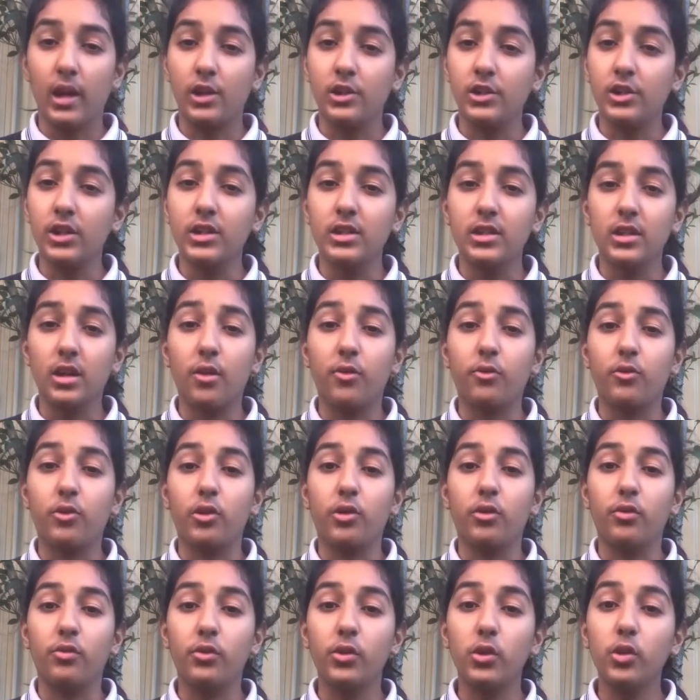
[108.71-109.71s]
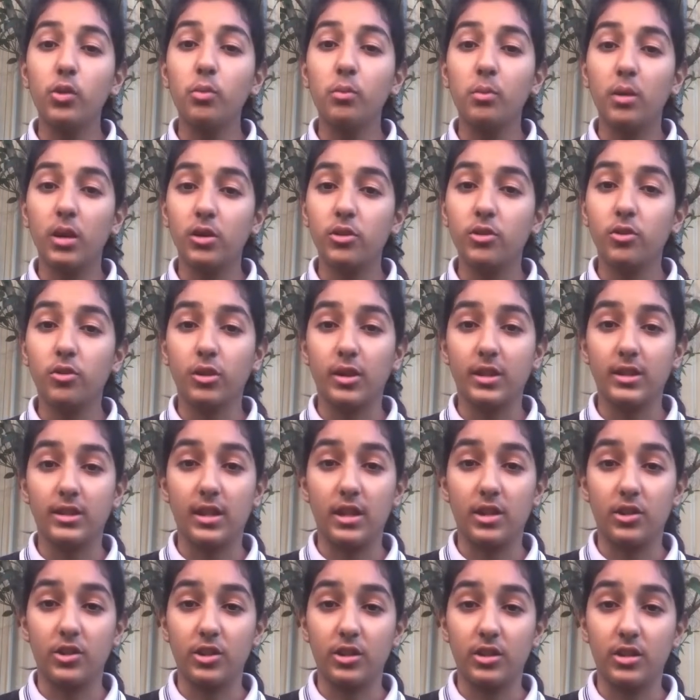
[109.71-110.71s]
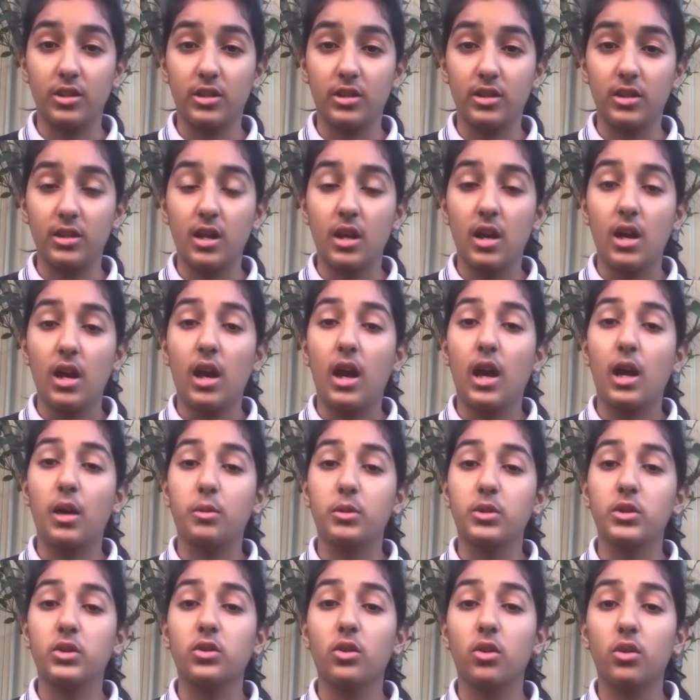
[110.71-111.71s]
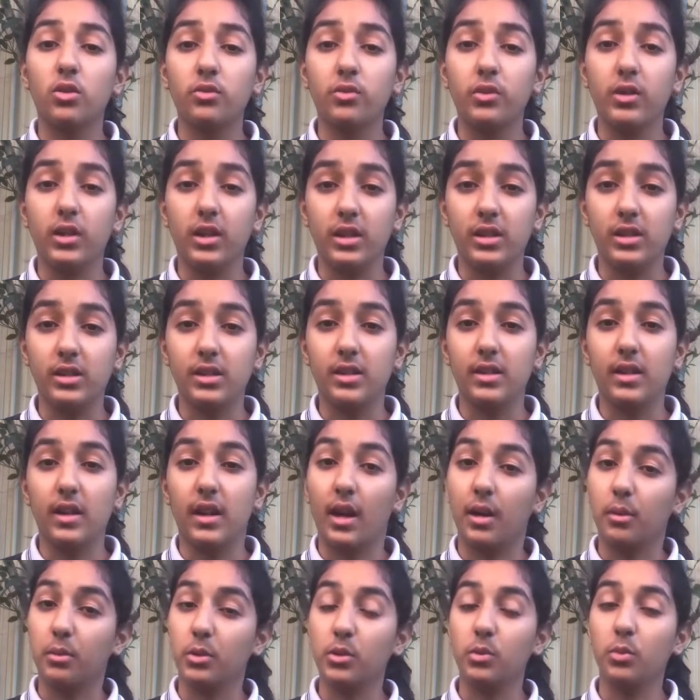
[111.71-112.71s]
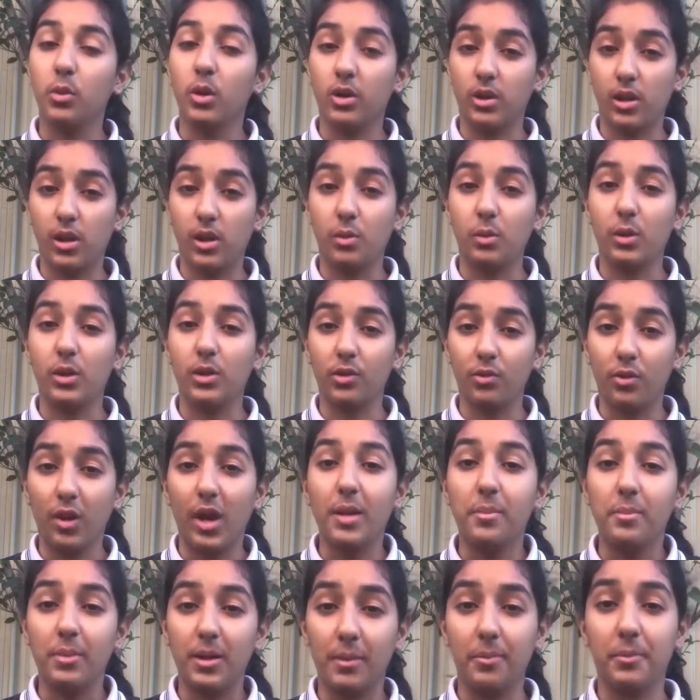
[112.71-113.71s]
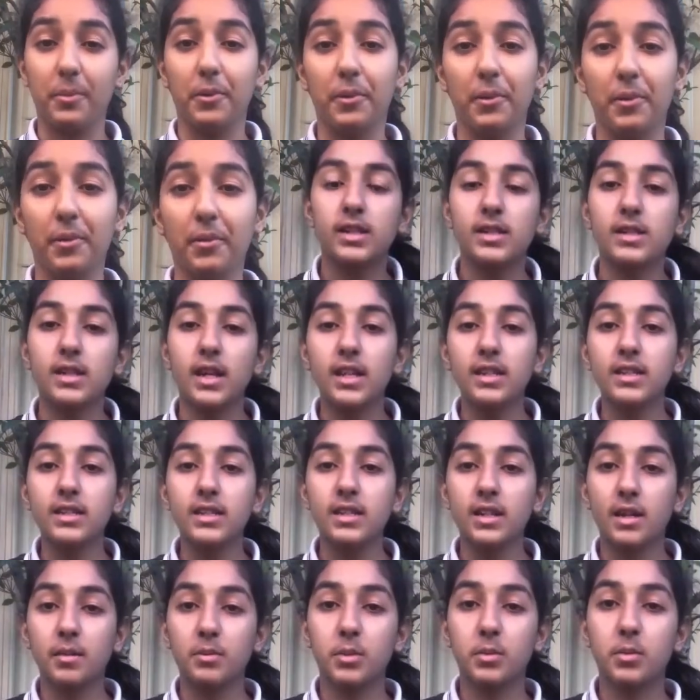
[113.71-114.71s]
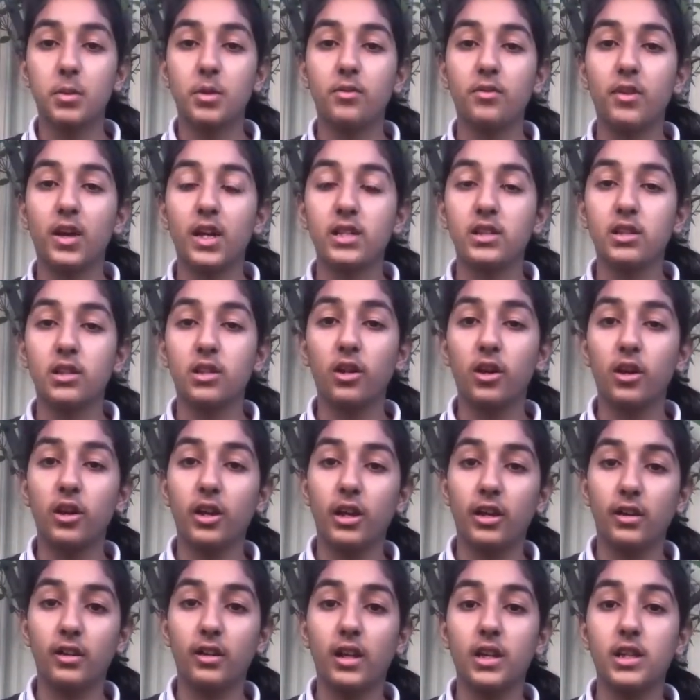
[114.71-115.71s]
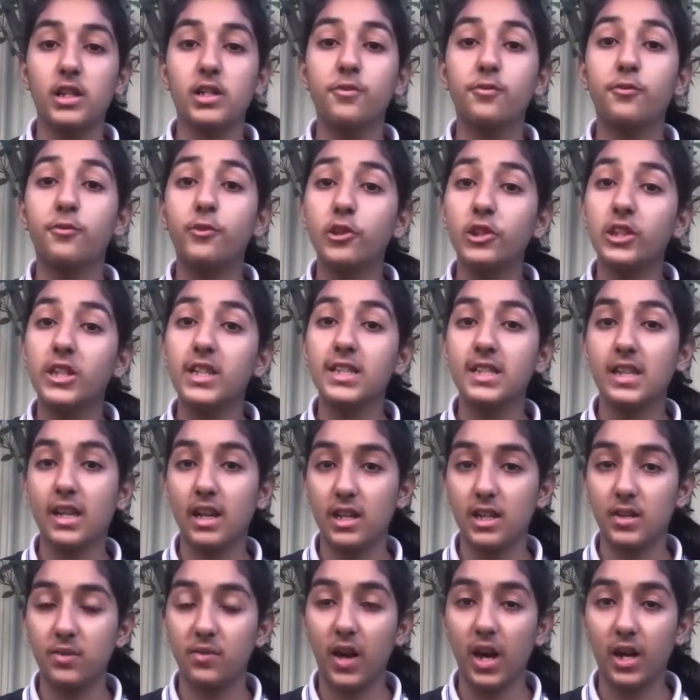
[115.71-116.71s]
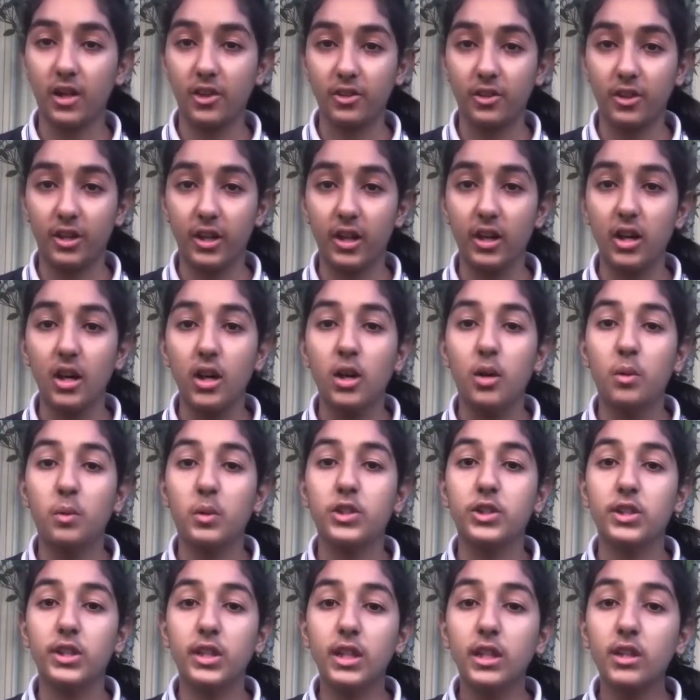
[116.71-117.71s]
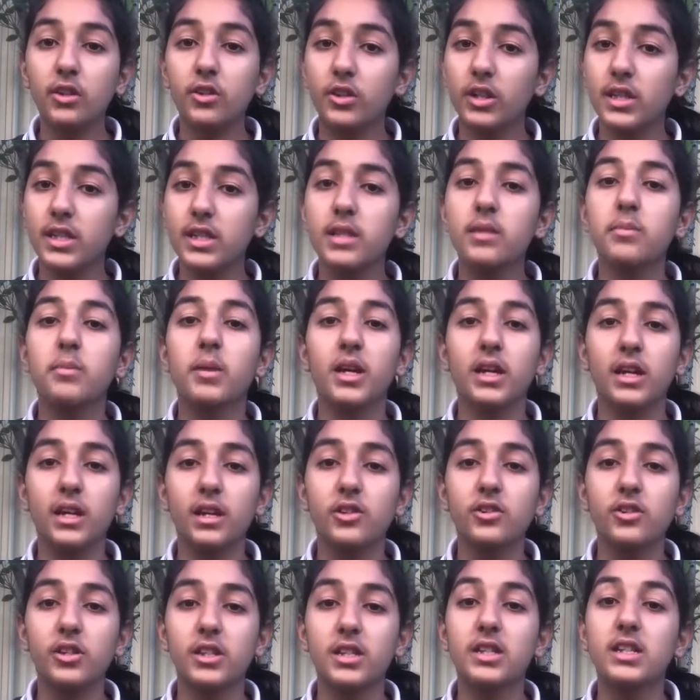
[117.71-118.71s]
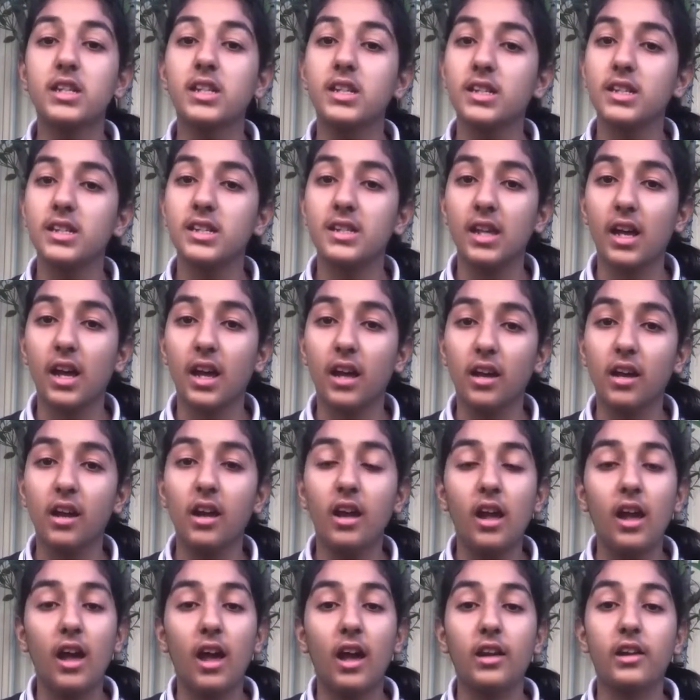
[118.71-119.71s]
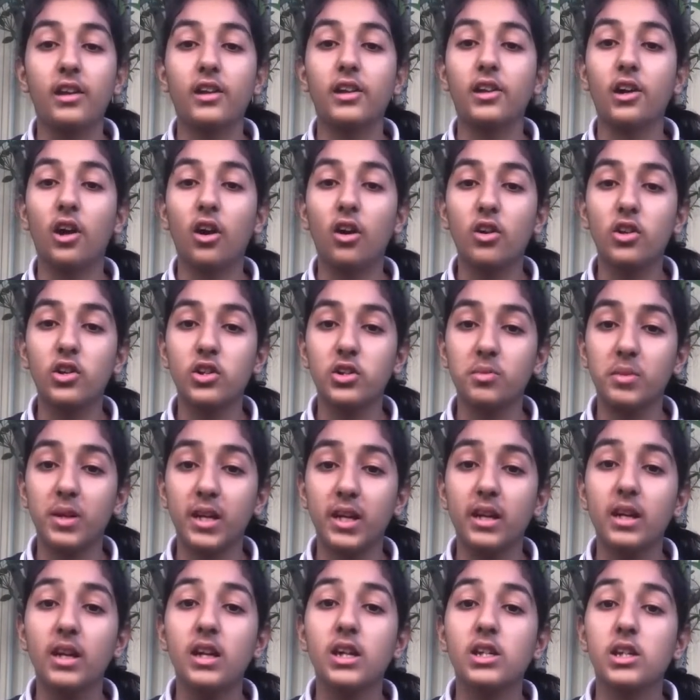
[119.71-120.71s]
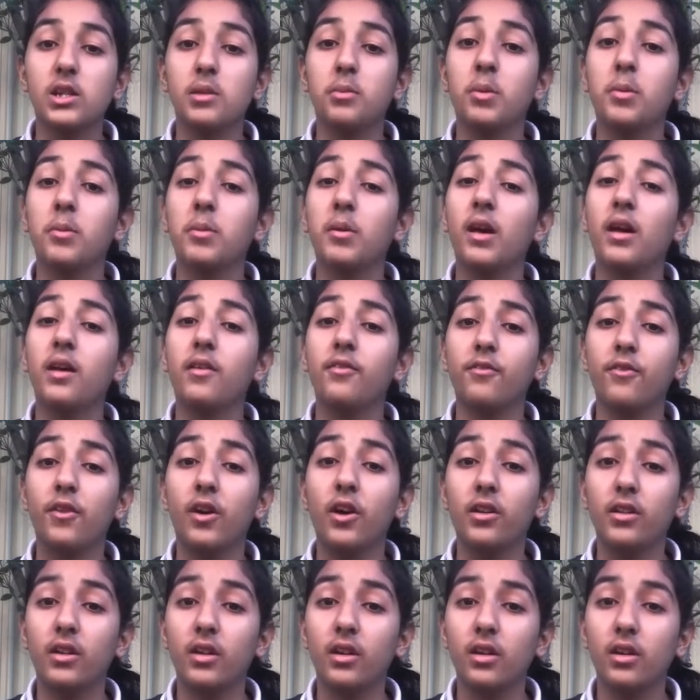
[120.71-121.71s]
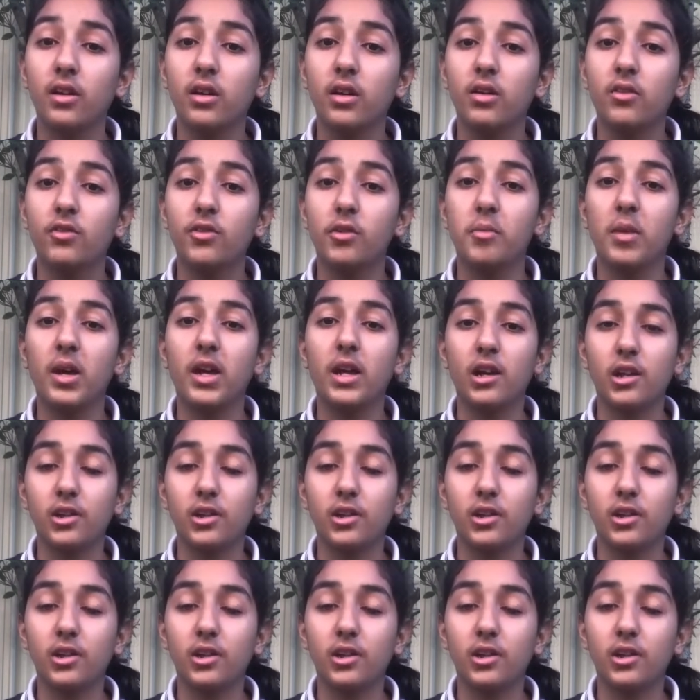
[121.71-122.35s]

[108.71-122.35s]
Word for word: and just after a few mentoring sessions, I was confident that I was working with the right people. Design Steps provides learning that is fully satisfactory, which increased my interest in design and encouraged me to prepare further for my